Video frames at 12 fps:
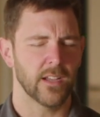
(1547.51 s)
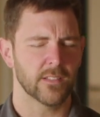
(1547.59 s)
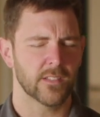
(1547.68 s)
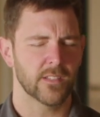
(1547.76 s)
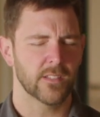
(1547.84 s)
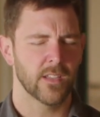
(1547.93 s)

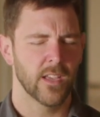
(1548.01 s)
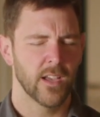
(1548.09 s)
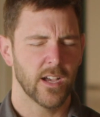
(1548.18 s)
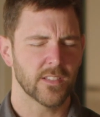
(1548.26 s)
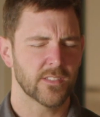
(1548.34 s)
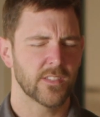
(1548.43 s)

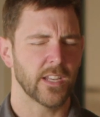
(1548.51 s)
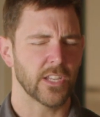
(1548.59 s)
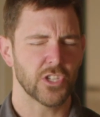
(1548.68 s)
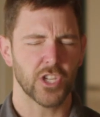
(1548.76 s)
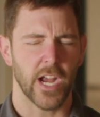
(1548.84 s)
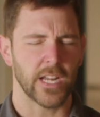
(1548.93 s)
a city
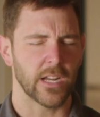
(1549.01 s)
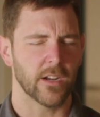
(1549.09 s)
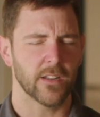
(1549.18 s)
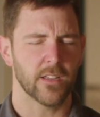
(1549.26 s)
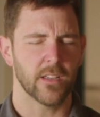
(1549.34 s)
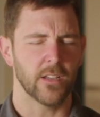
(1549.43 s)
shining
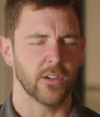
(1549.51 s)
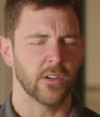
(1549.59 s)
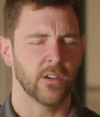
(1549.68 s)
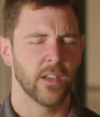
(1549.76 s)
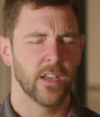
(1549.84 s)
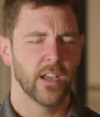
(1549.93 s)
on a hill,